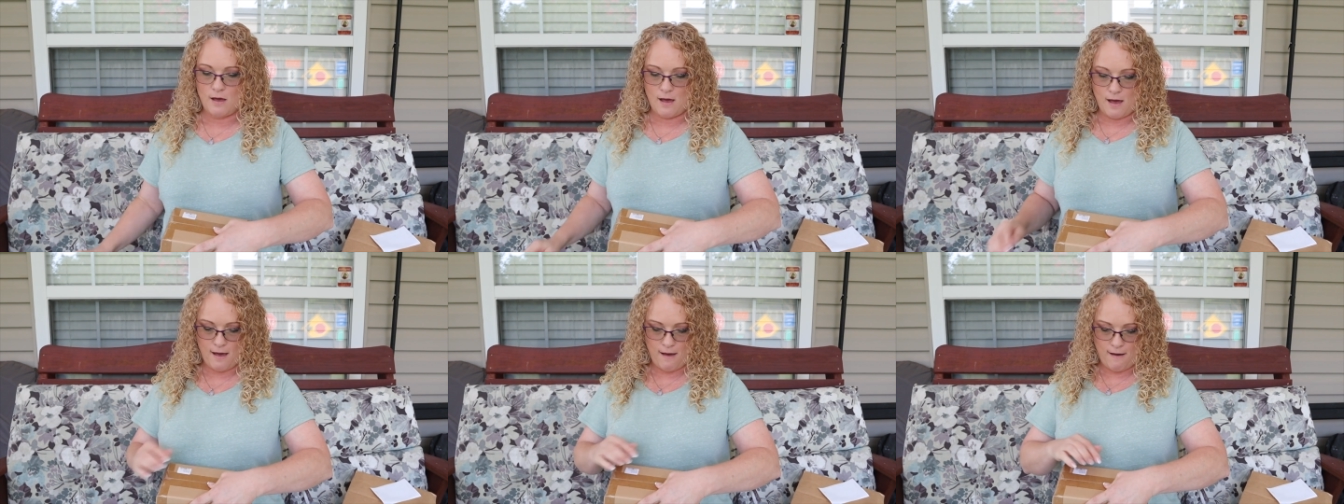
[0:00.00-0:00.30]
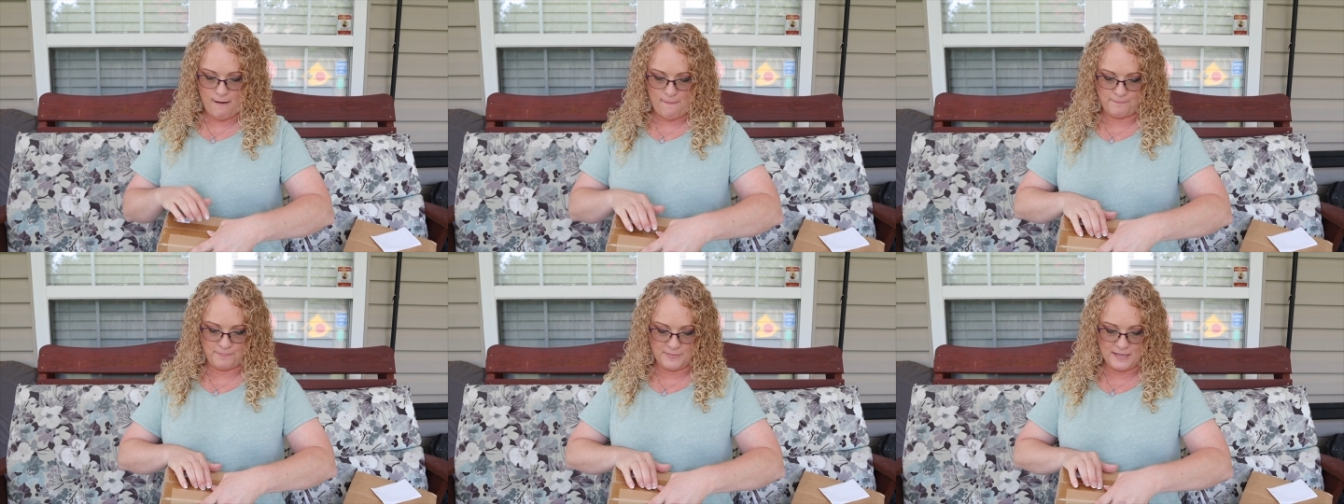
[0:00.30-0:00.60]

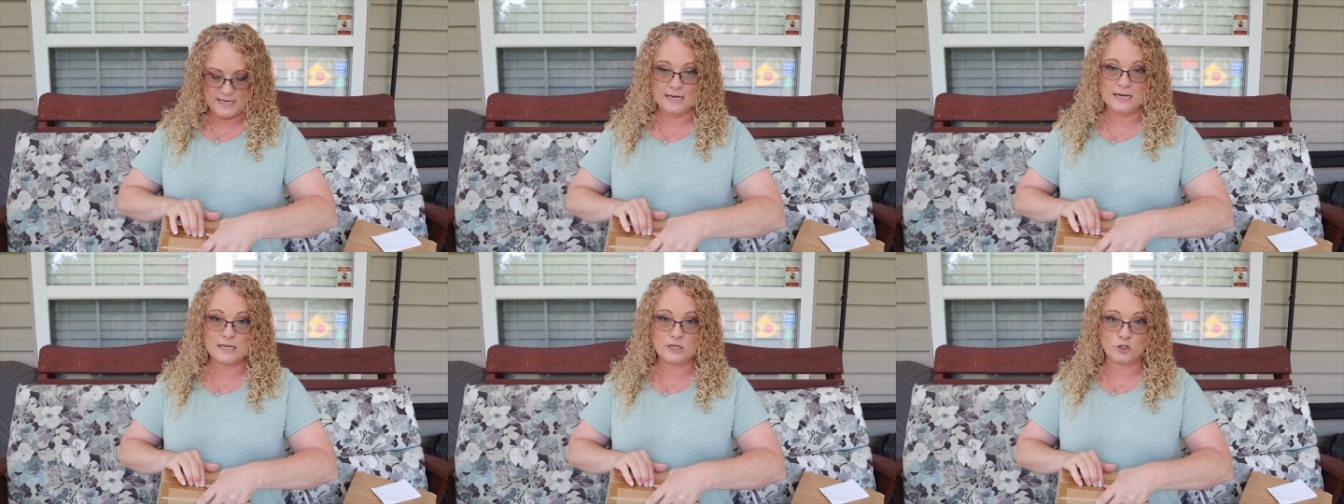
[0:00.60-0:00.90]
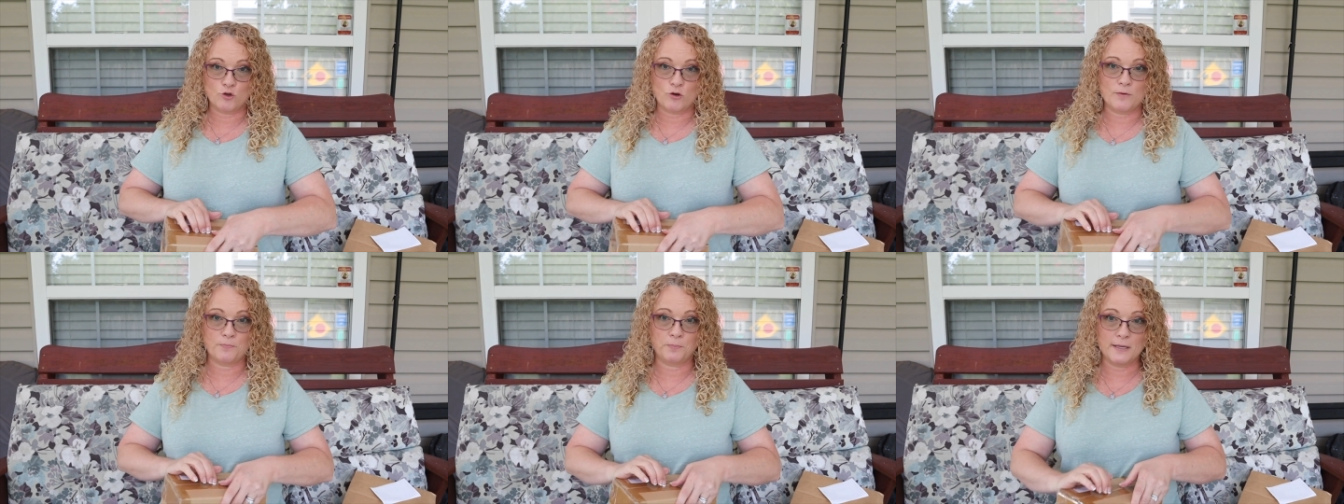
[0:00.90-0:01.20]
um, ED
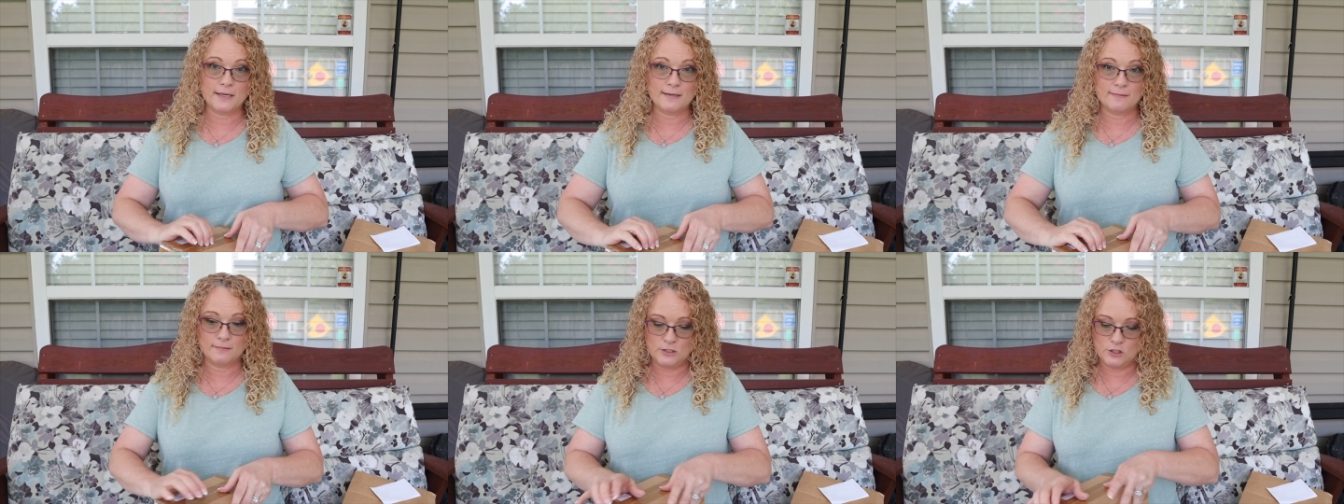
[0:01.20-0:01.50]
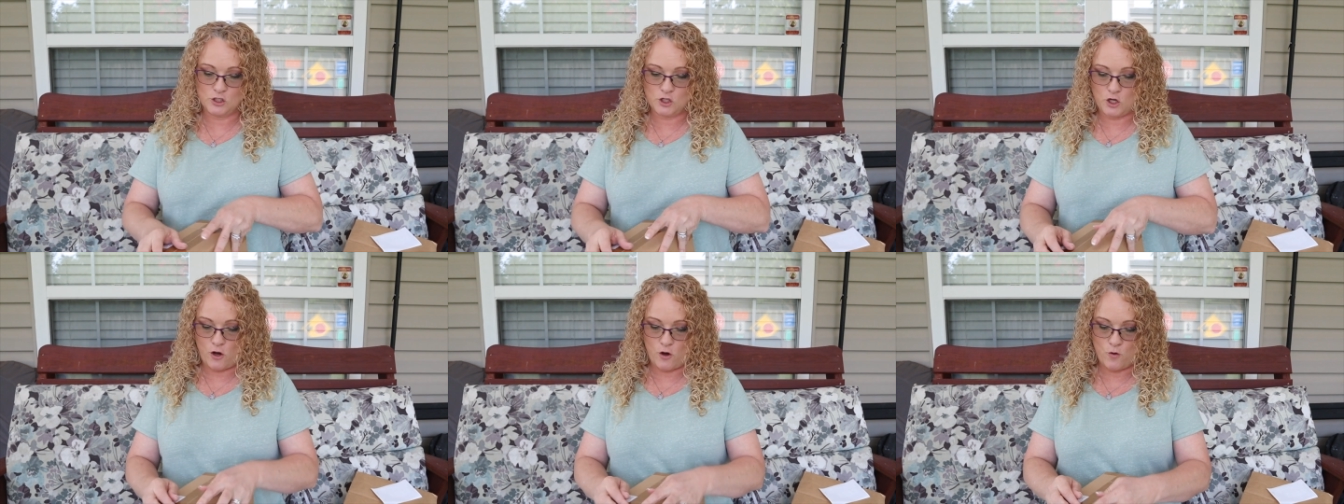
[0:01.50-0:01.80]
triplet
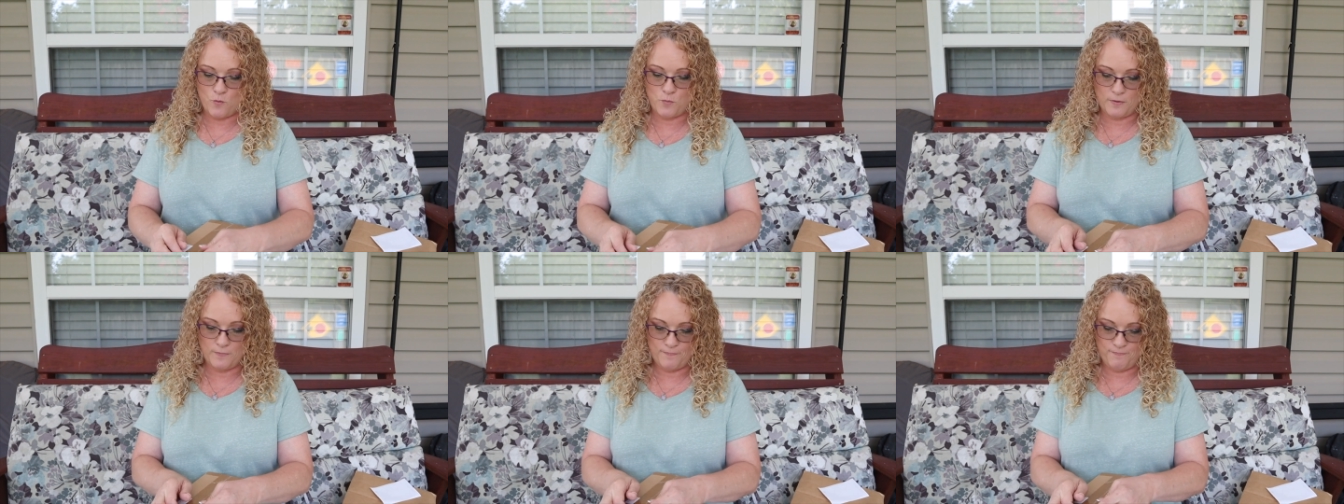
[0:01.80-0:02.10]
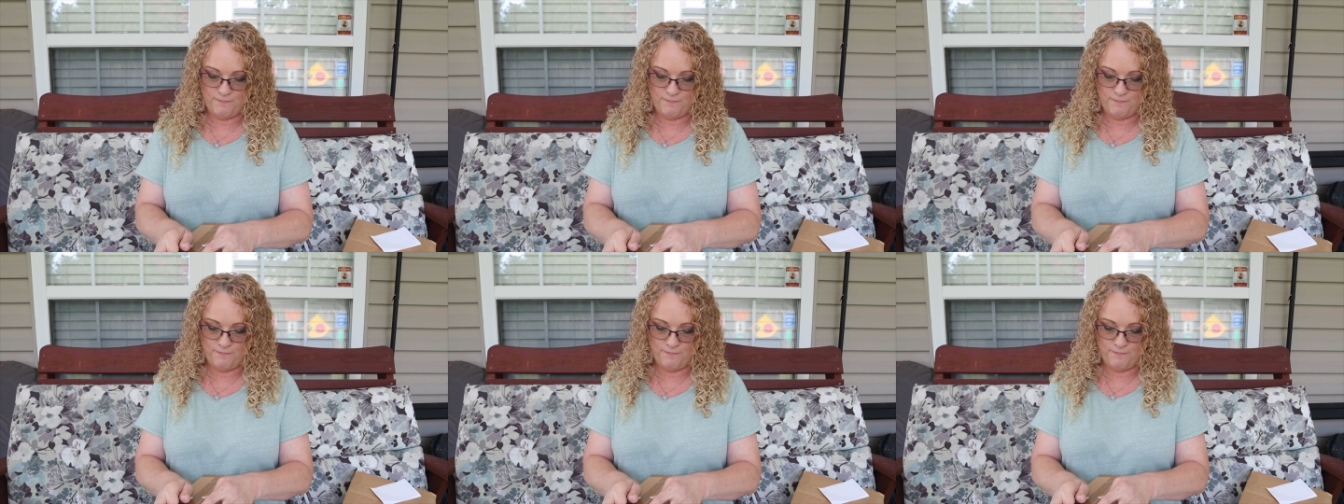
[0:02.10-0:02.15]
scope